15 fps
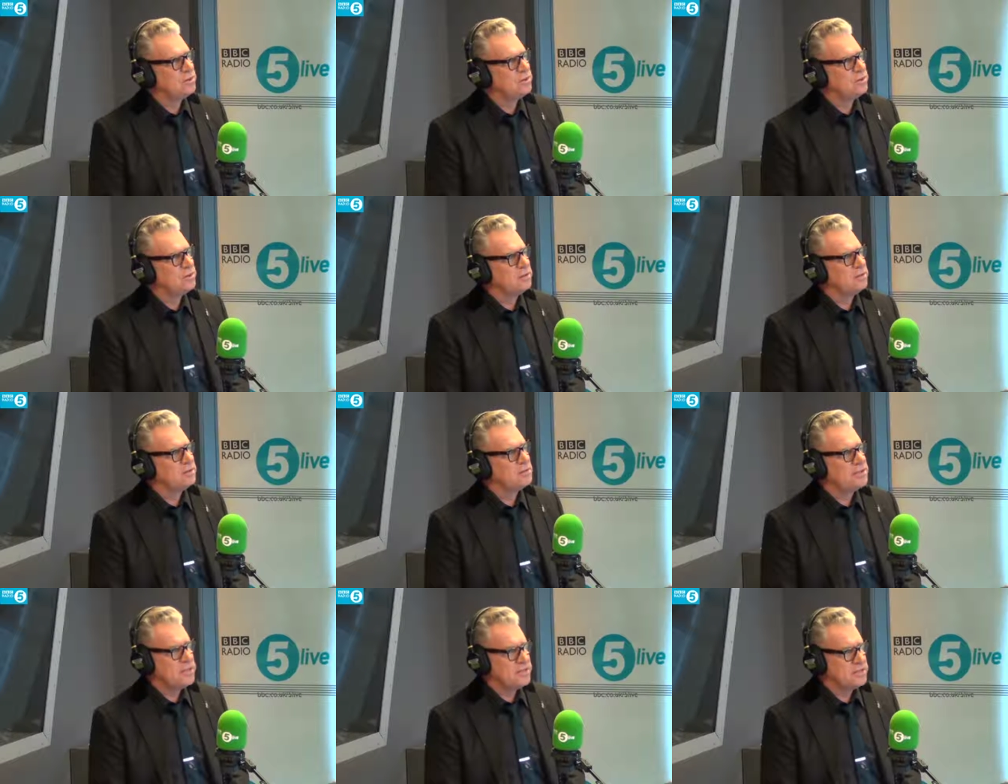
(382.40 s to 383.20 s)
uh,
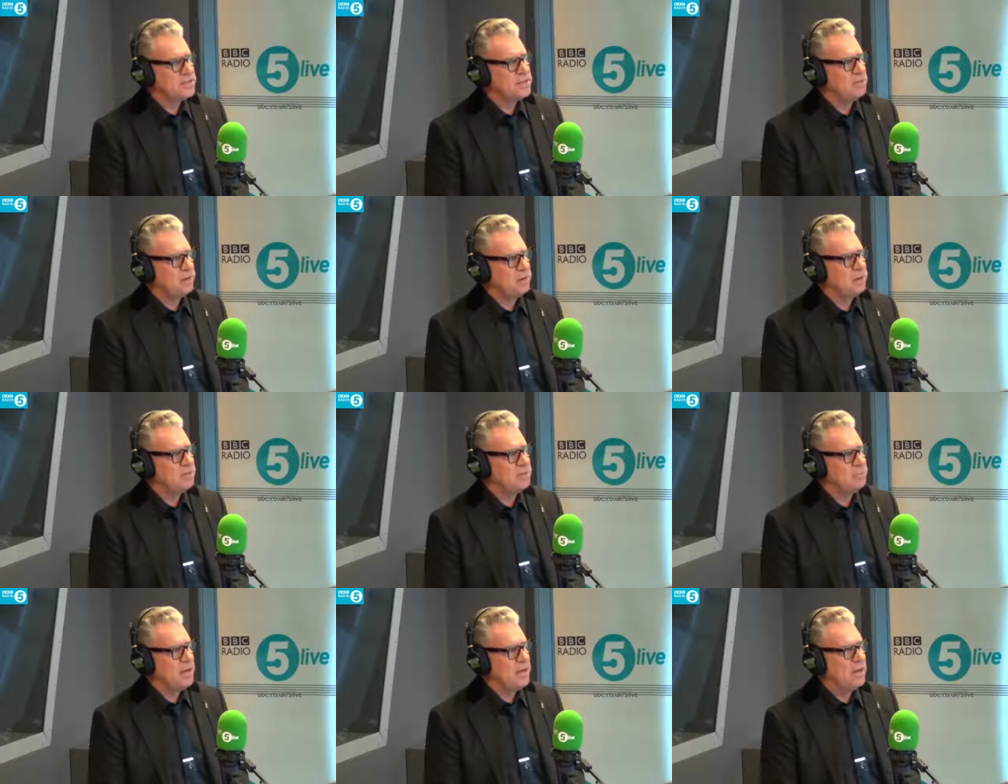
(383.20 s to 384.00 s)
See the Sea,
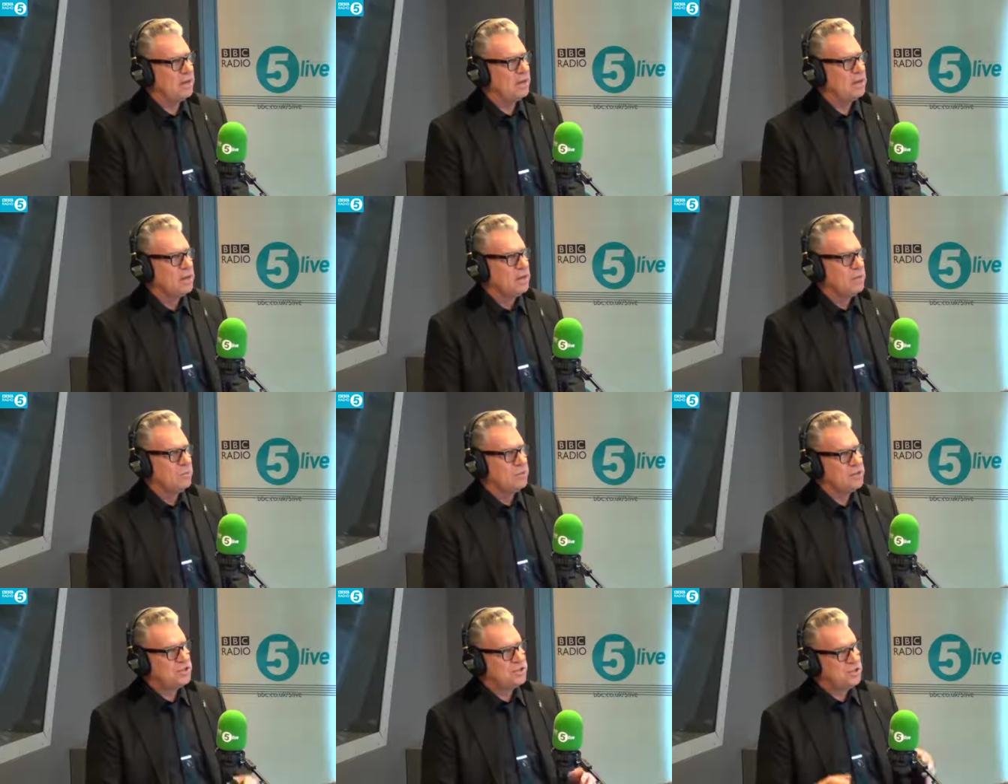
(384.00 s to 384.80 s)
Regarde La Mer,
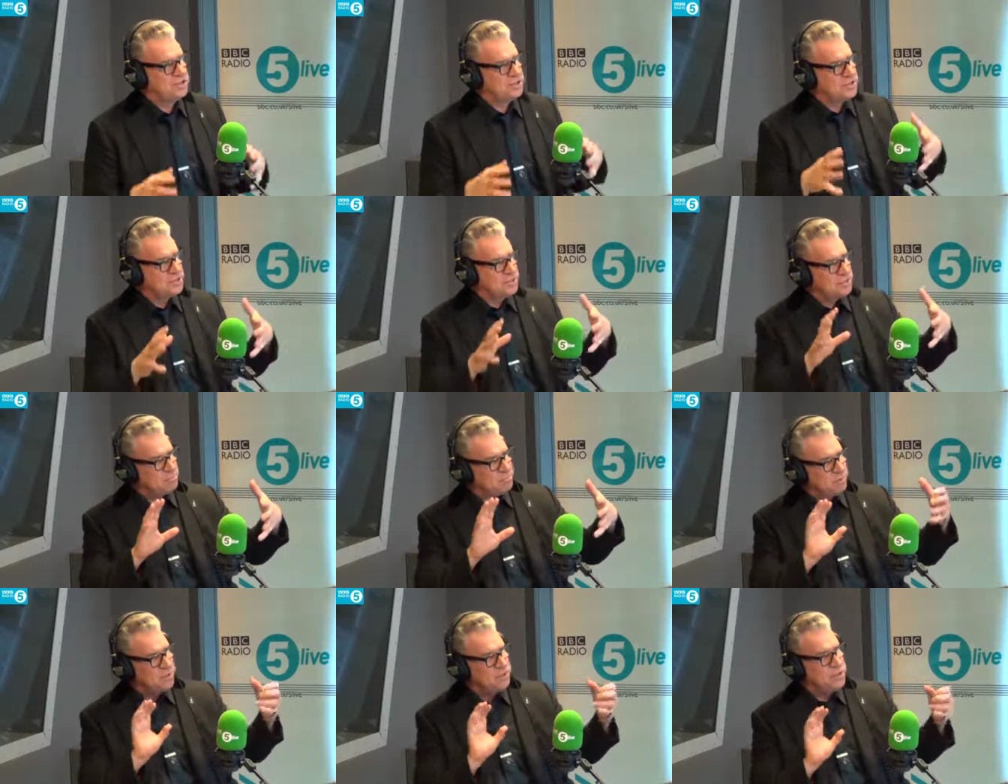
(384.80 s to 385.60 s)
which does this
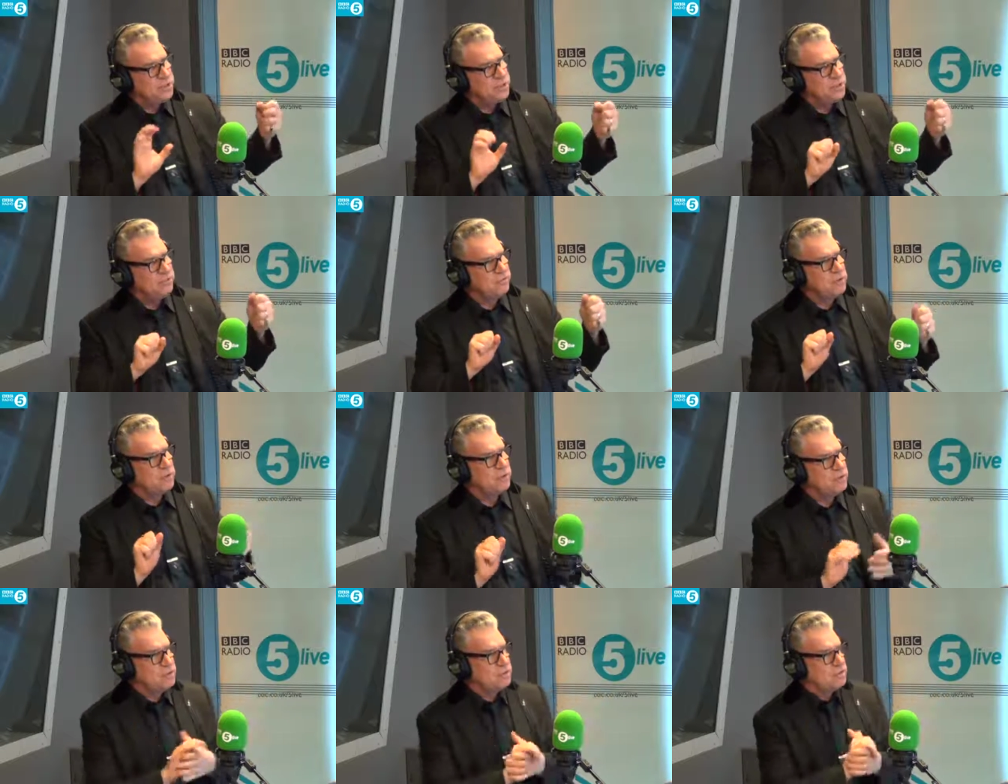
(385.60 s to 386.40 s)
brilliant thing of
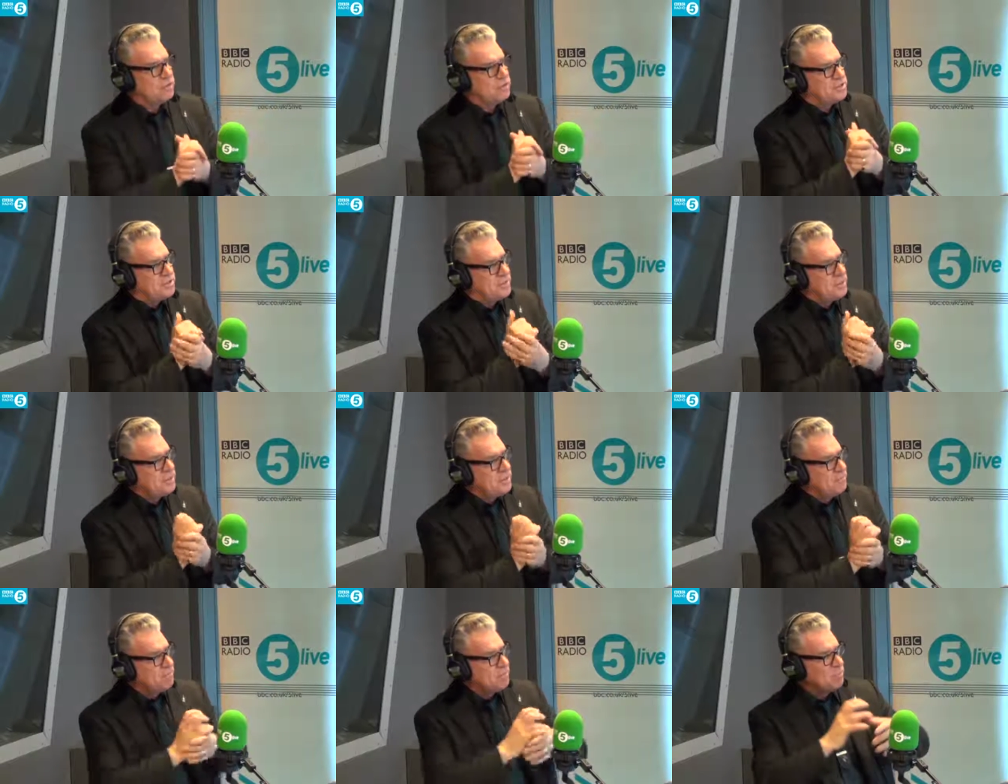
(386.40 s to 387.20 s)
contrasting
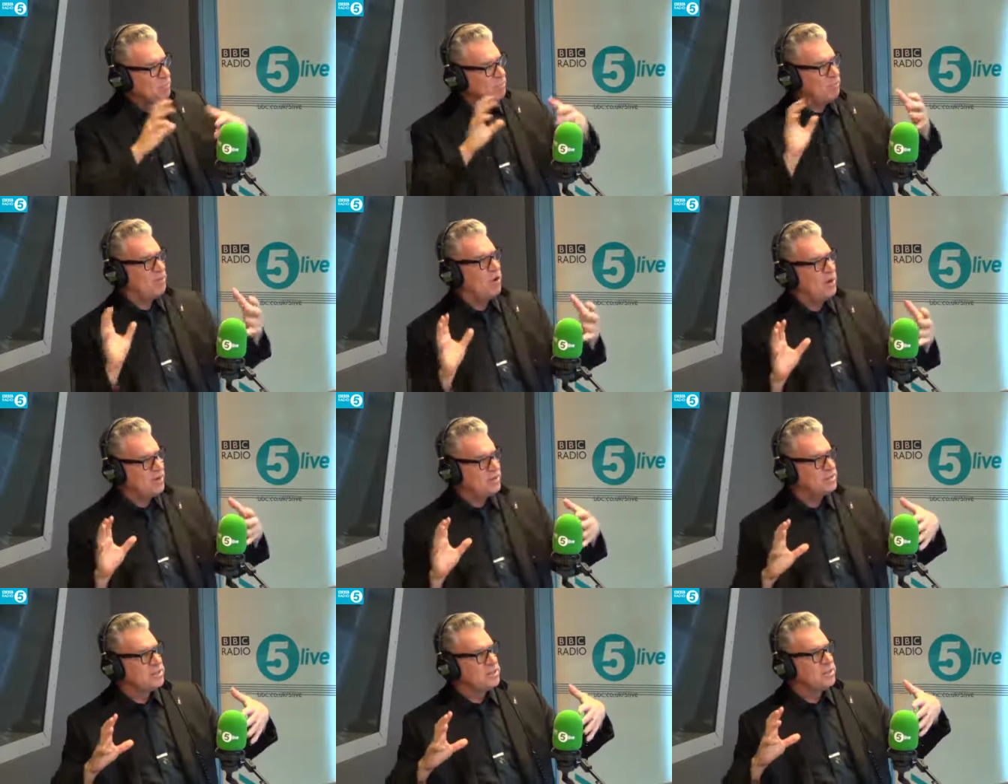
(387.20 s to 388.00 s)

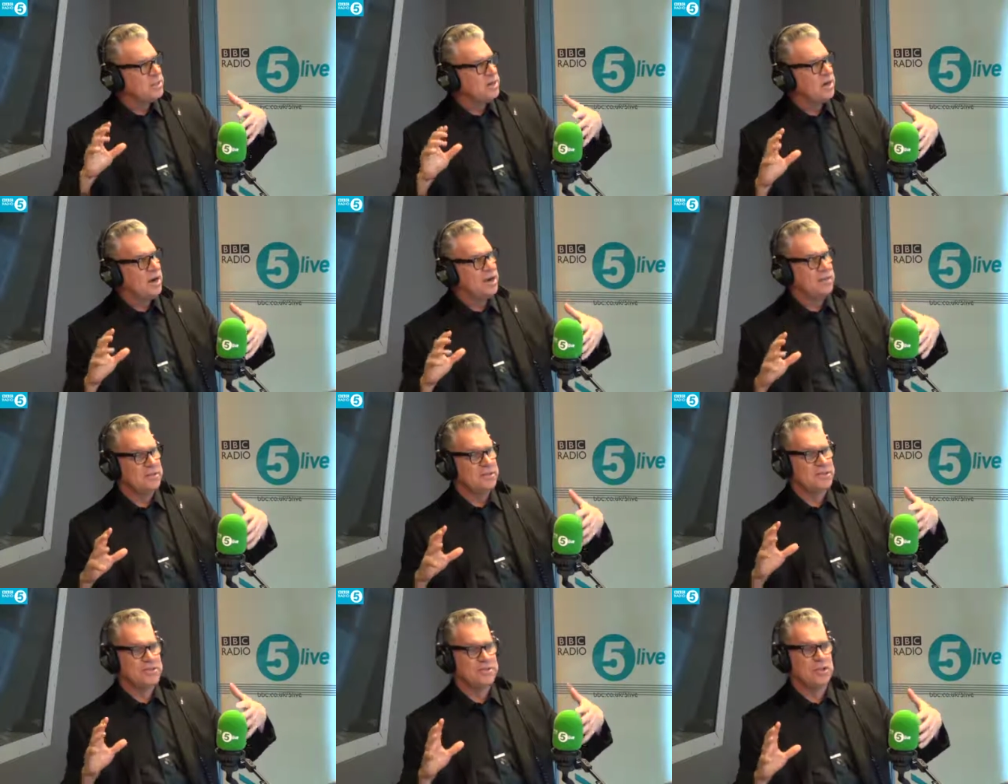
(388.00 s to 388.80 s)
bright
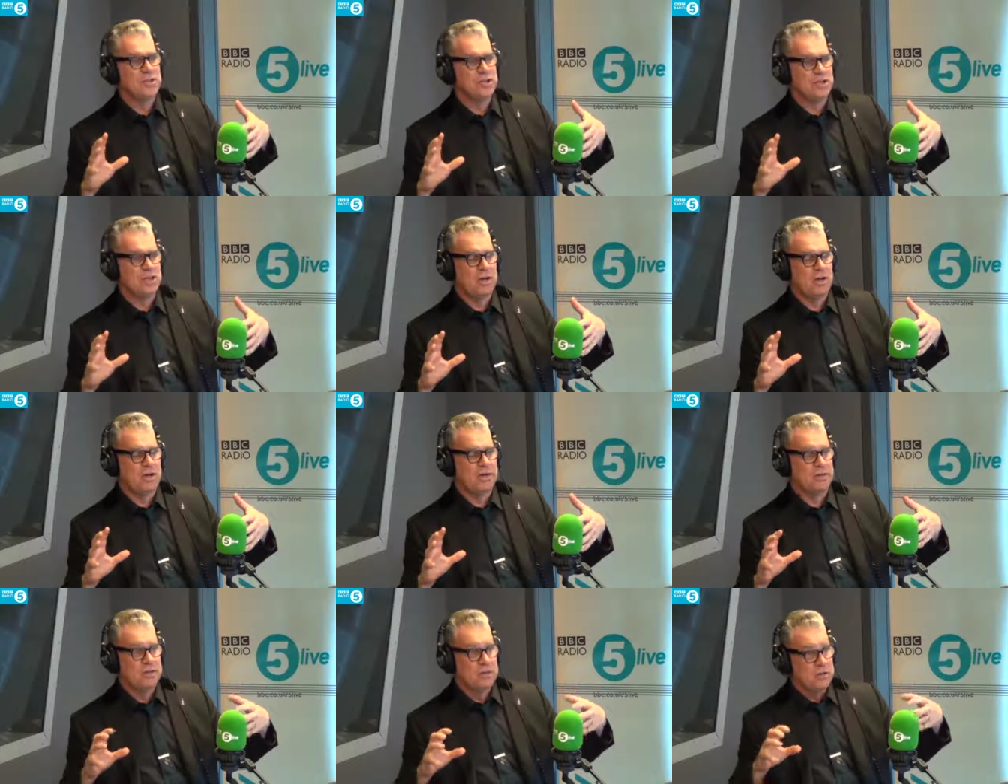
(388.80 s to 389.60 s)
island
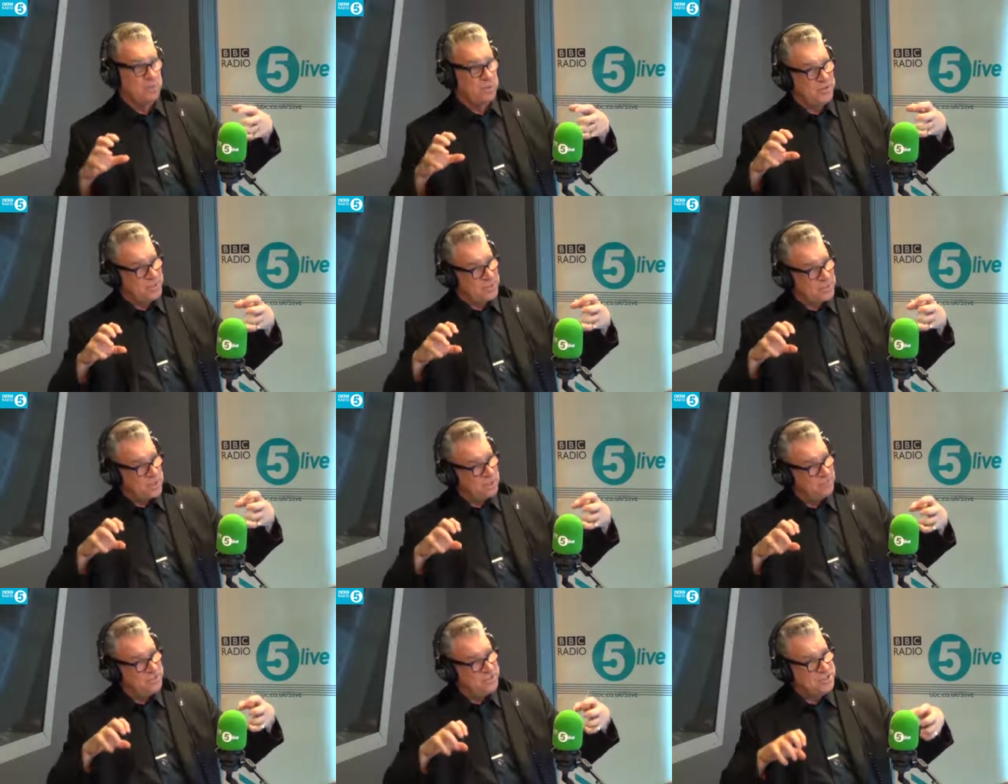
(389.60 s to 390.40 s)
sunshine with this
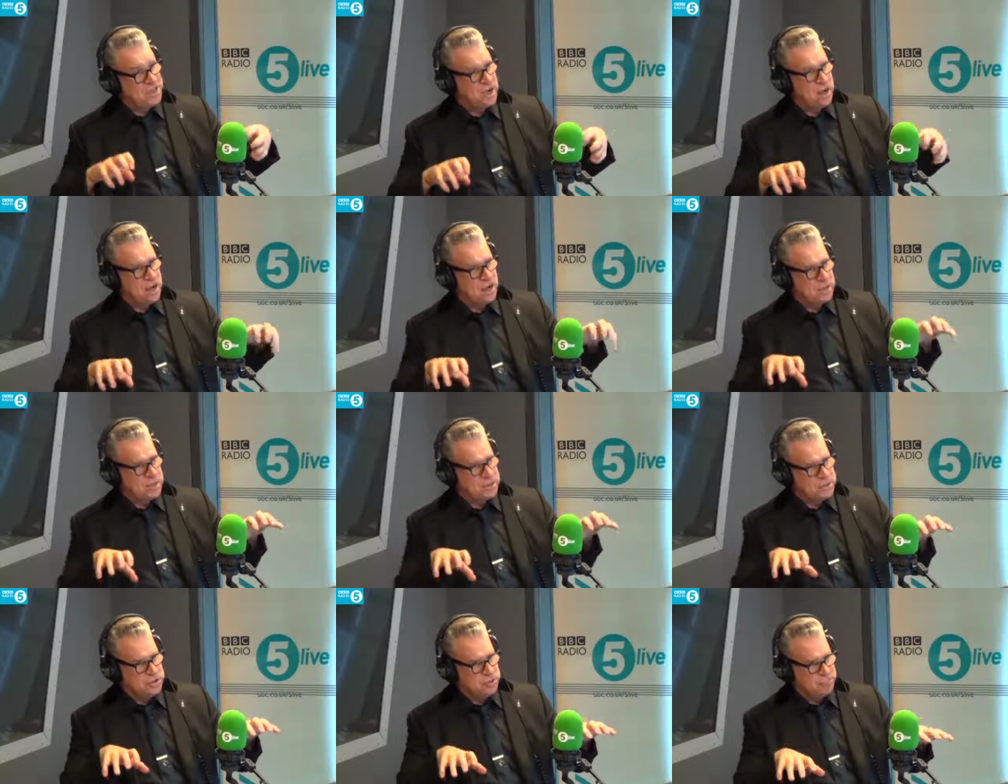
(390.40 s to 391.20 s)
kind of dark,
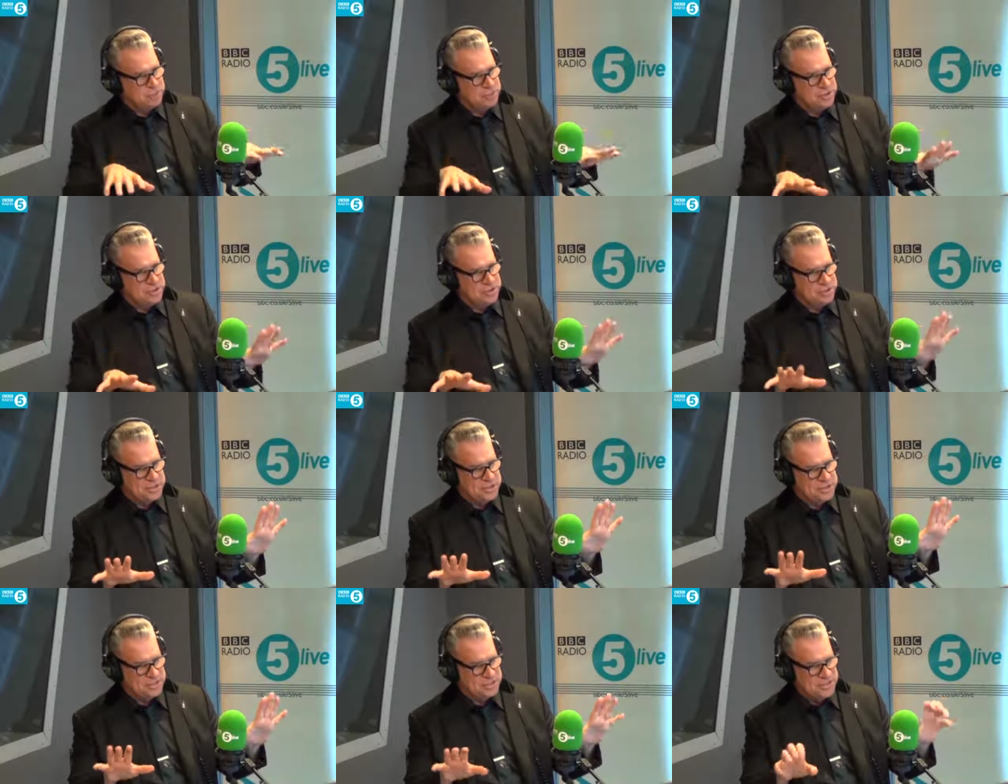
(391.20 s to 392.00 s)

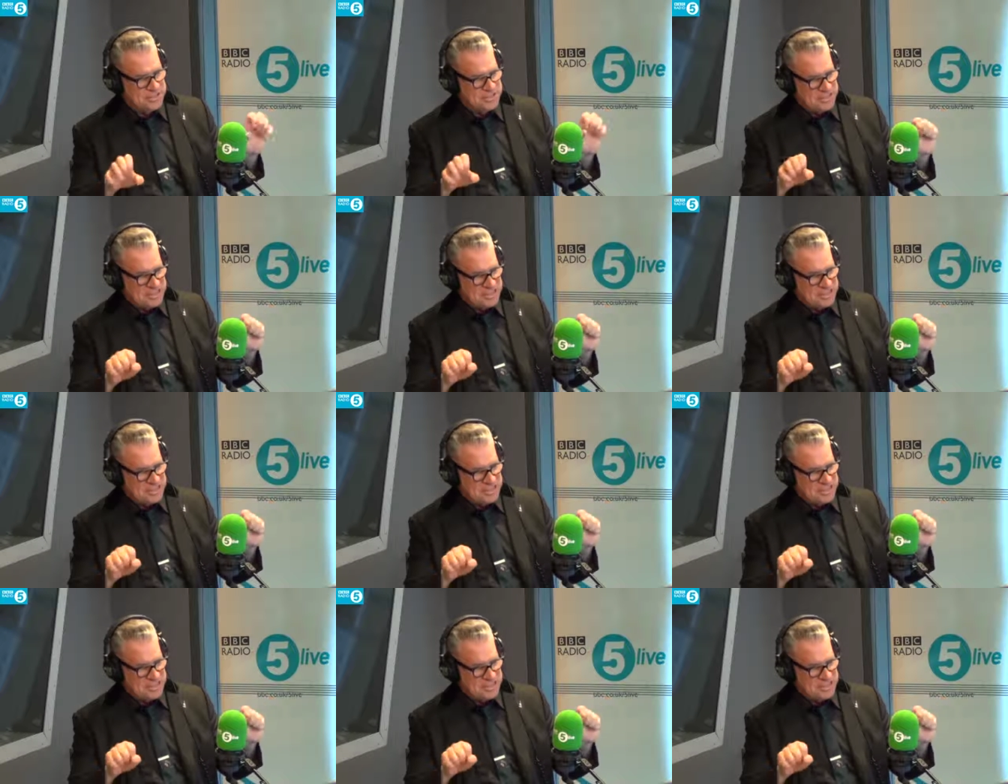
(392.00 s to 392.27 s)
duplicitous,